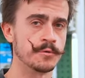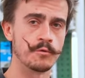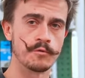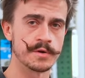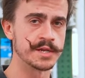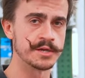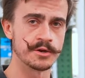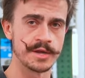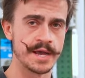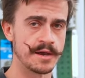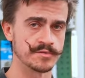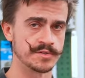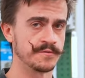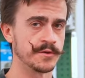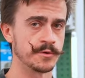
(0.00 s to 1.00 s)
already know how
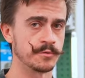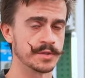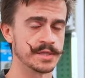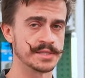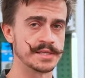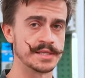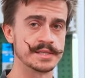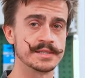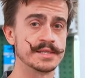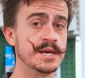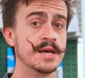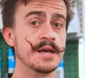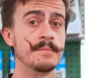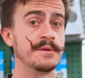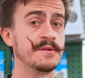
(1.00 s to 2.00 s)
difficult this is,
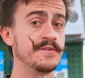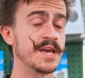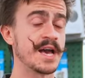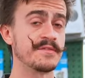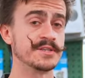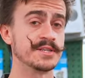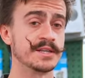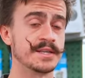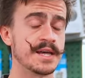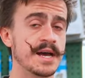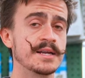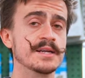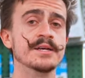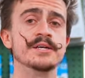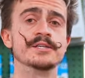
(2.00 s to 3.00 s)
but if you haven't done
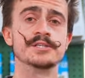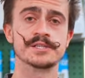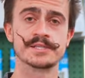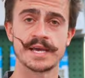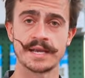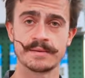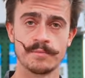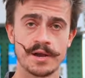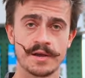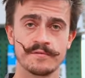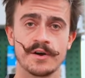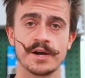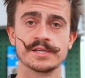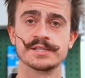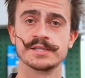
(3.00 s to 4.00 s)
that, just take my
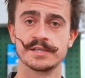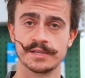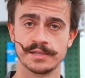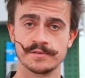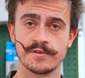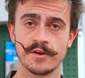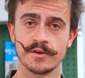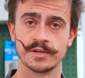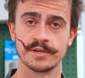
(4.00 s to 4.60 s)
advice that it is very